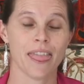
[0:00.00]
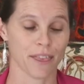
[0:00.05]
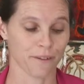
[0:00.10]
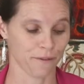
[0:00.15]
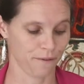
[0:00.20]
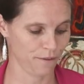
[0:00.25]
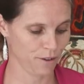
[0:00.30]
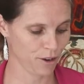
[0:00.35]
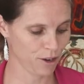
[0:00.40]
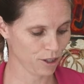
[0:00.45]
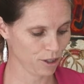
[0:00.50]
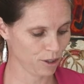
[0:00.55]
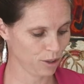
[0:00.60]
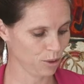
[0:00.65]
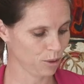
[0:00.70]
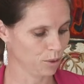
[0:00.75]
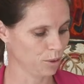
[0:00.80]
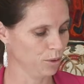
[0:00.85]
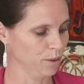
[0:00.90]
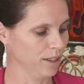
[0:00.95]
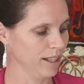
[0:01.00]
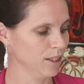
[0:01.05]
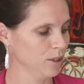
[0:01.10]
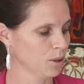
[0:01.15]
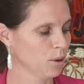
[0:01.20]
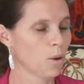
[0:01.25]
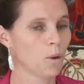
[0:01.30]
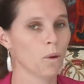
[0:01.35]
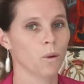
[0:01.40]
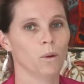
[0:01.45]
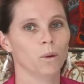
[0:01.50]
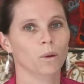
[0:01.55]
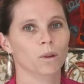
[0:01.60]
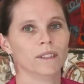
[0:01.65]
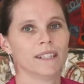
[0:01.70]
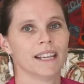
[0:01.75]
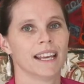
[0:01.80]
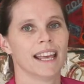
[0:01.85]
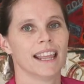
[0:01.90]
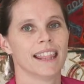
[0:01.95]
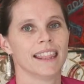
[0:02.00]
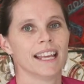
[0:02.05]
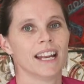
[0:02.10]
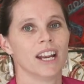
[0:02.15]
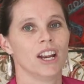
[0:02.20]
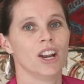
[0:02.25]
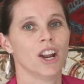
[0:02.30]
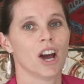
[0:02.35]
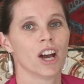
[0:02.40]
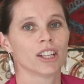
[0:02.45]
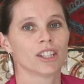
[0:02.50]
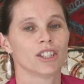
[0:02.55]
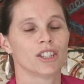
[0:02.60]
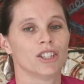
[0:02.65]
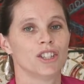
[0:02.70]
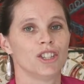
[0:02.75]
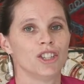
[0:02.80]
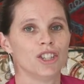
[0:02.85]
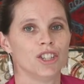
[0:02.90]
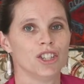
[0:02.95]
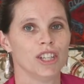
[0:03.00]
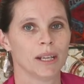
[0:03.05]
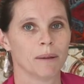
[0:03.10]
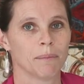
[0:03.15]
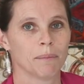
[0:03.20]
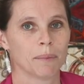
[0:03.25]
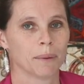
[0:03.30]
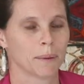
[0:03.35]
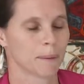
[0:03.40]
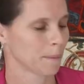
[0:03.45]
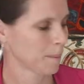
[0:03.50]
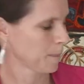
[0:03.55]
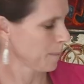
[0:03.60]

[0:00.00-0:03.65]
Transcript: The first story is called The Lost Sheep.